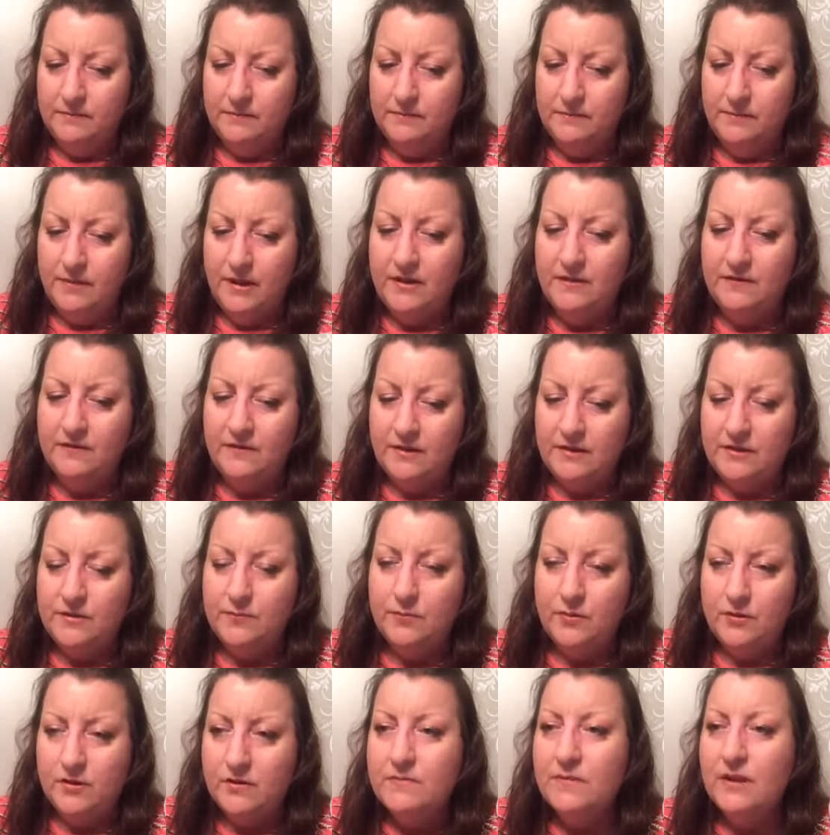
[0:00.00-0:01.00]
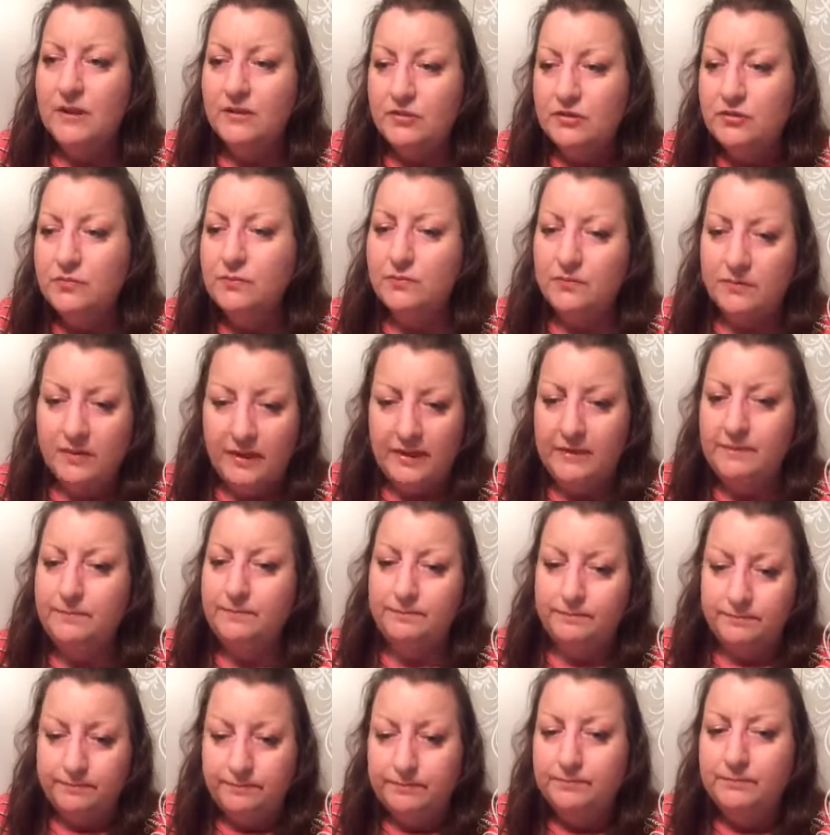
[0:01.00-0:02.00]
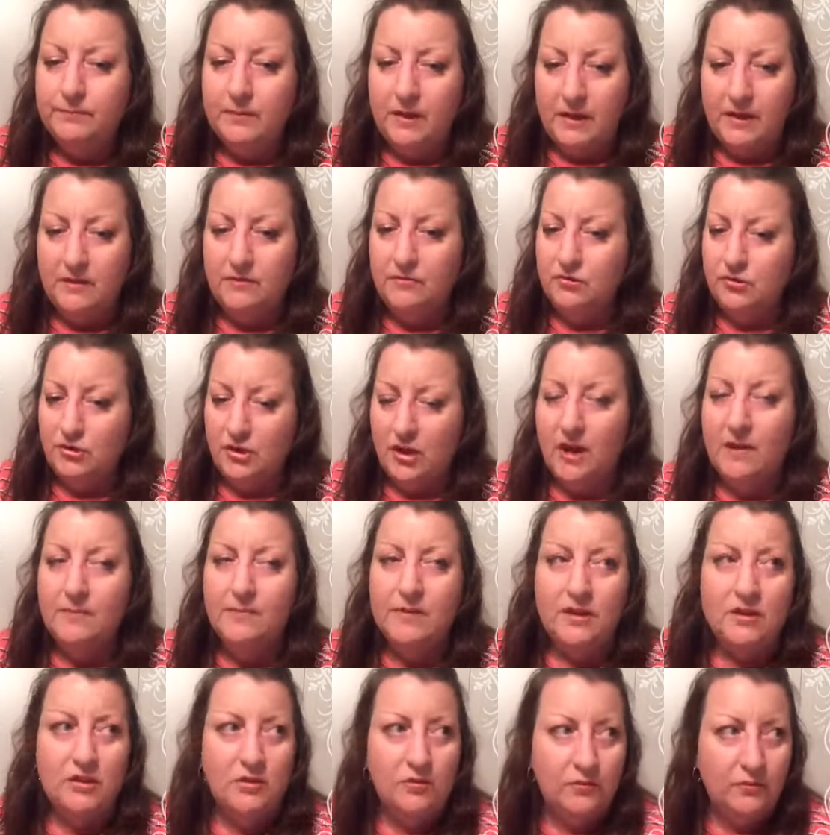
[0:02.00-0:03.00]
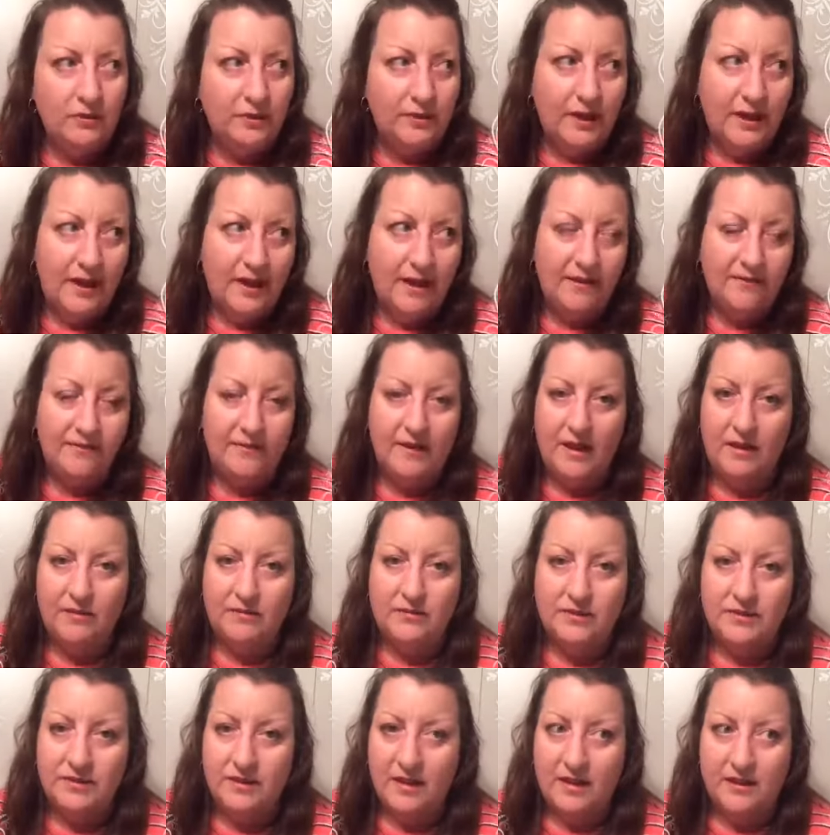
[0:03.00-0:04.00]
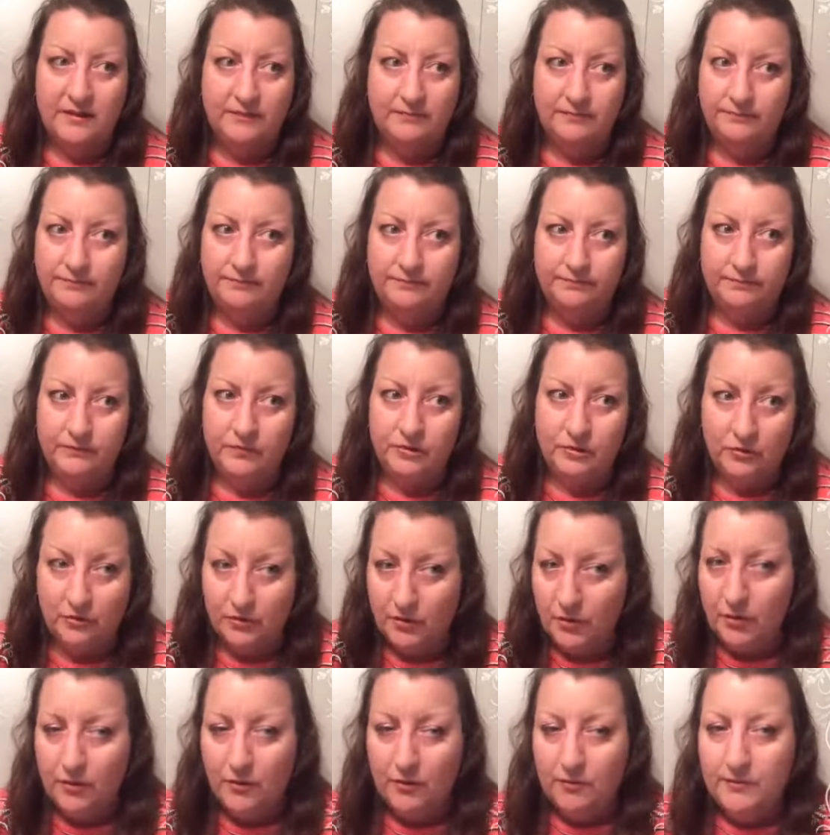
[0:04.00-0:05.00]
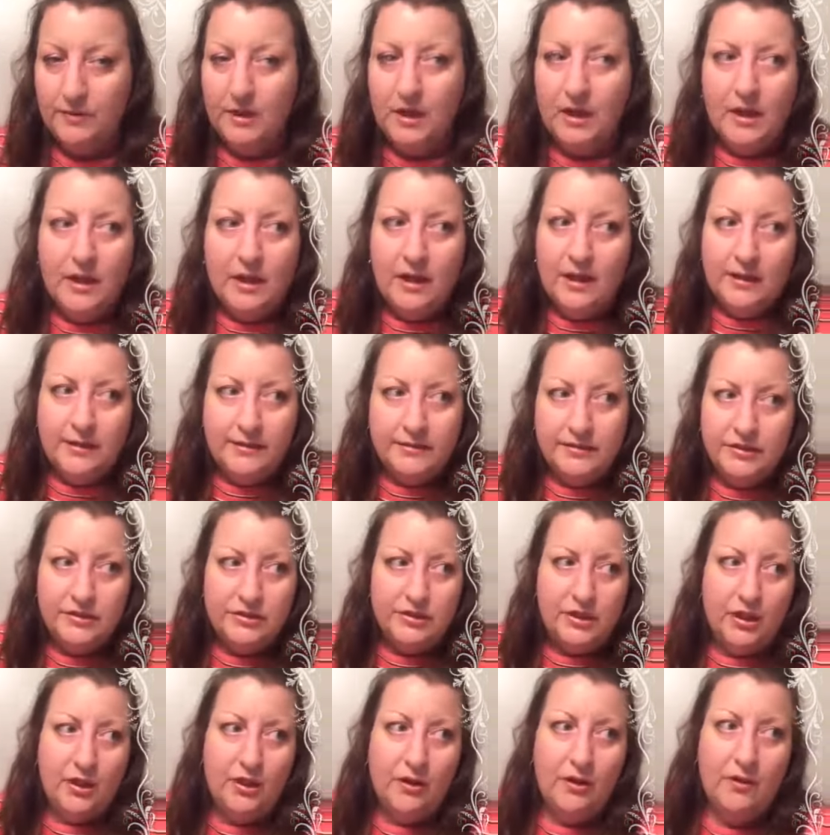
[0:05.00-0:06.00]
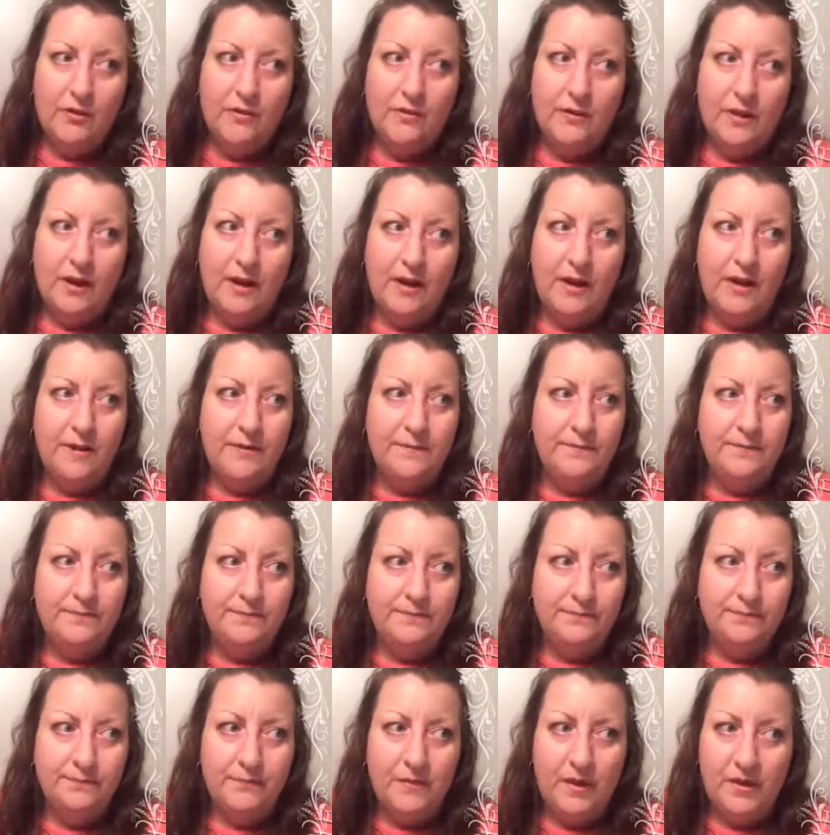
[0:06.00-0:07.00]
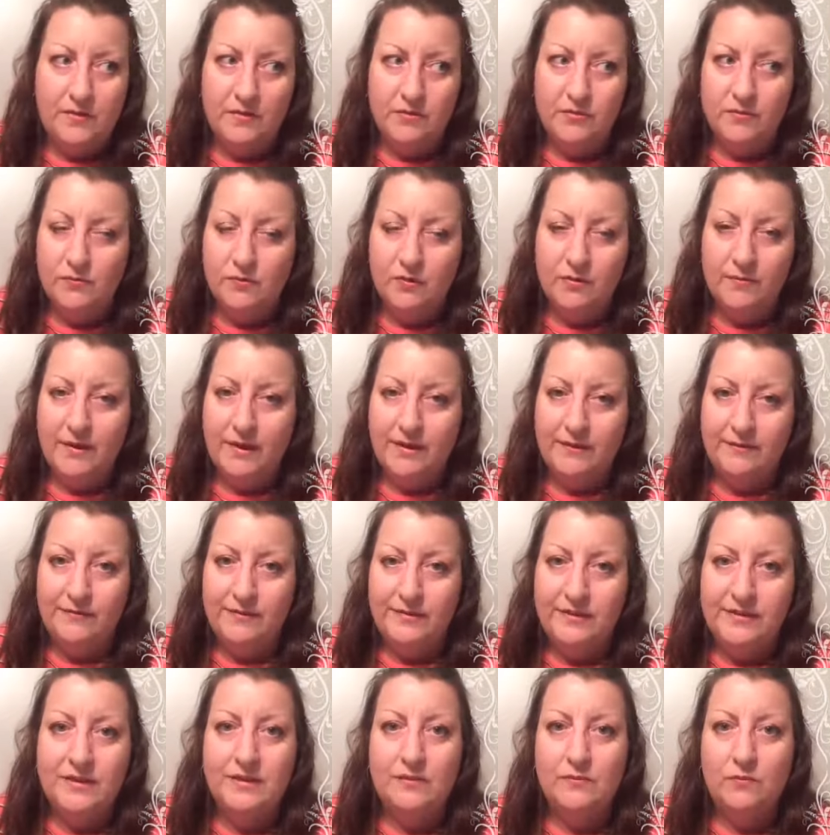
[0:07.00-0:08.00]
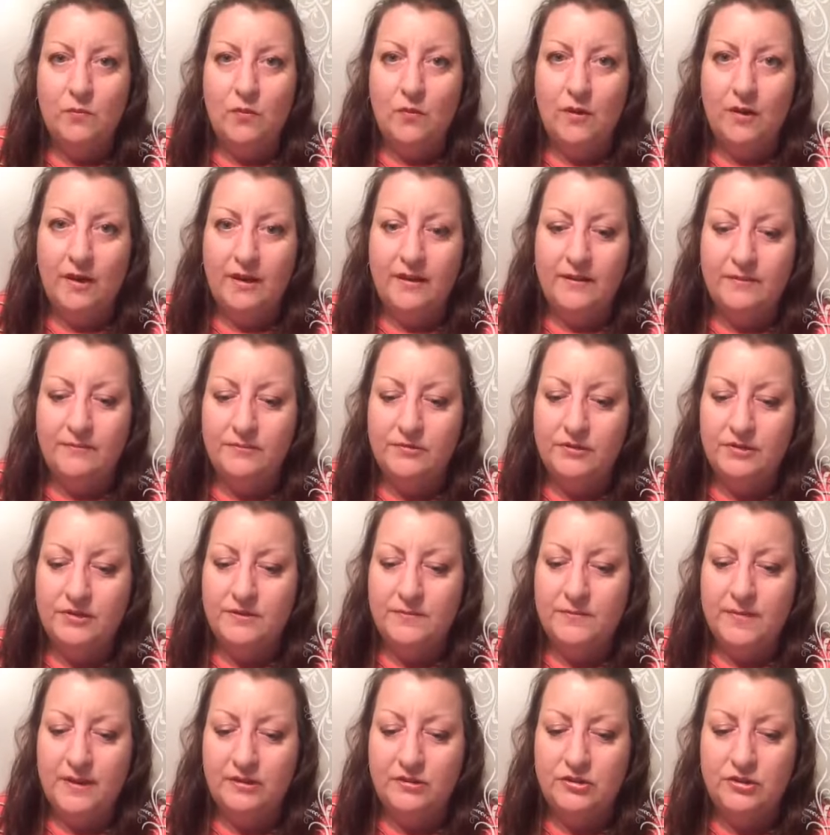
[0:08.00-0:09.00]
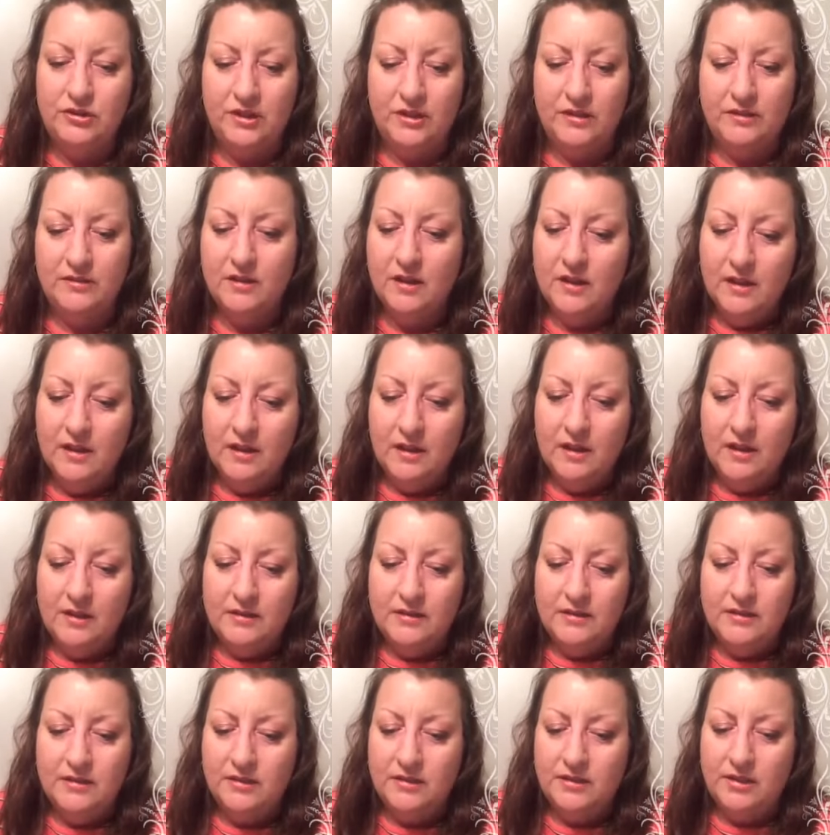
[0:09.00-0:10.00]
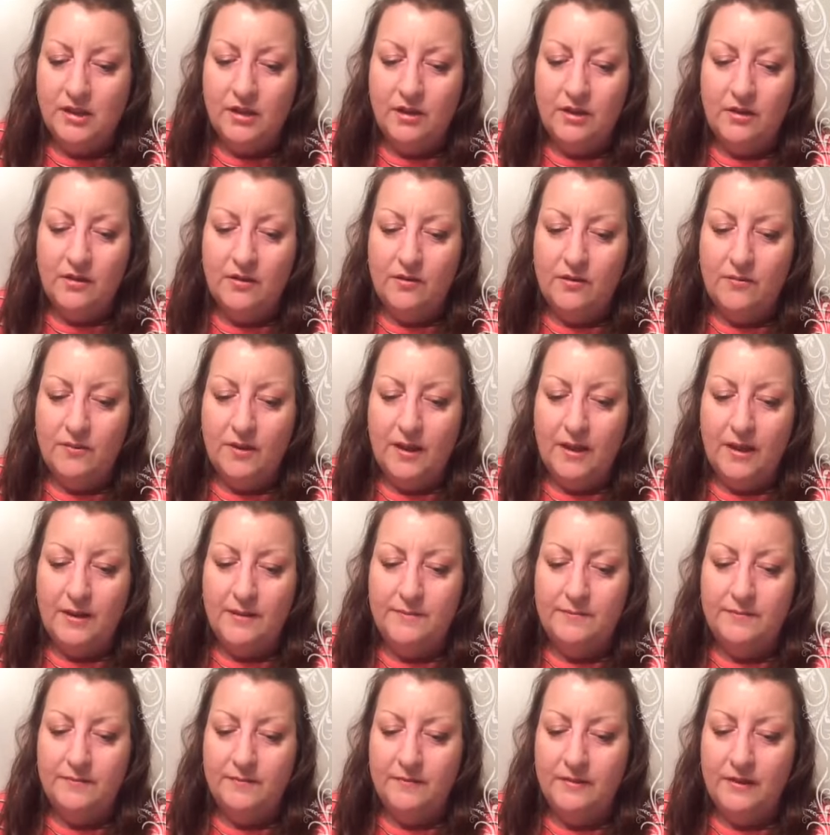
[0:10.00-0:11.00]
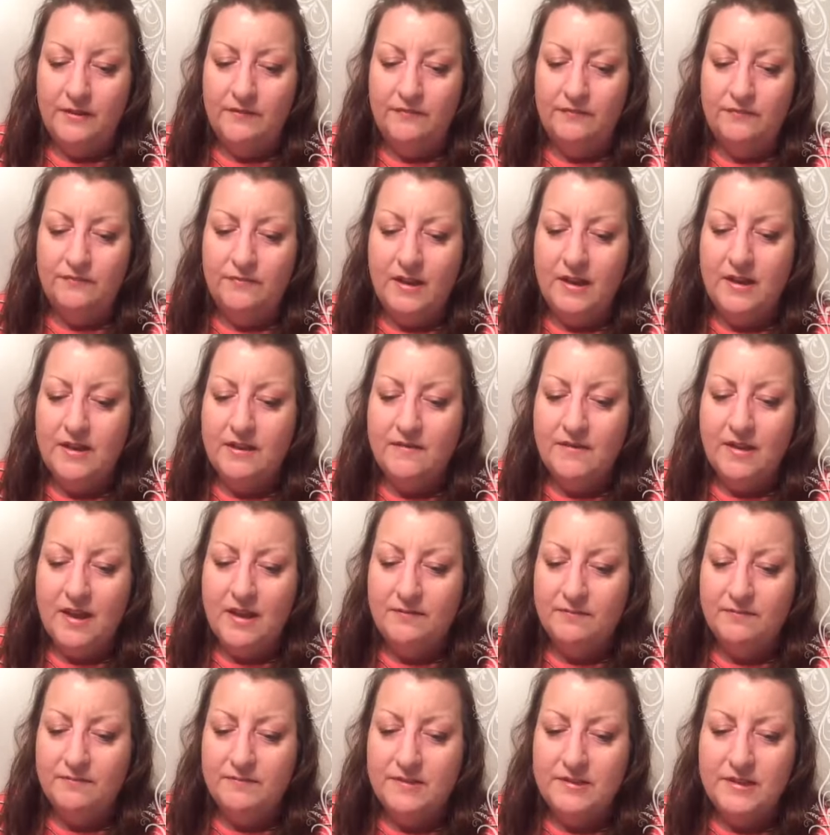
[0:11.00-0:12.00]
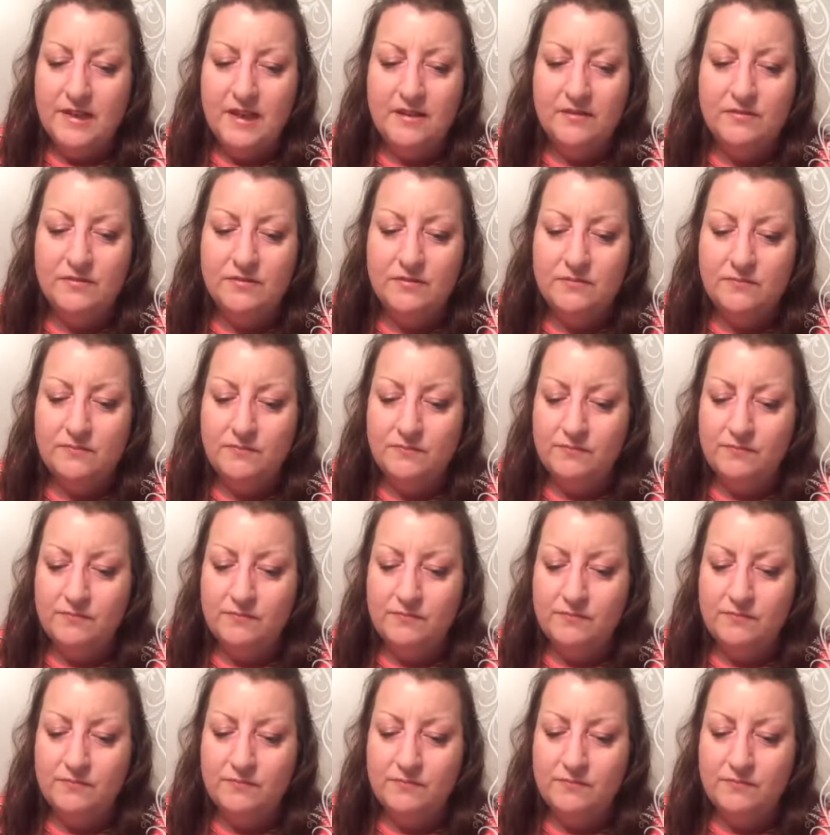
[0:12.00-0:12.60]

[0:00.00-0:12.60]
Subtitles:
benefits pretty much like a job that you would have outside your home. So, and there's more benefits than what I just mentioned. So, if any of that sounds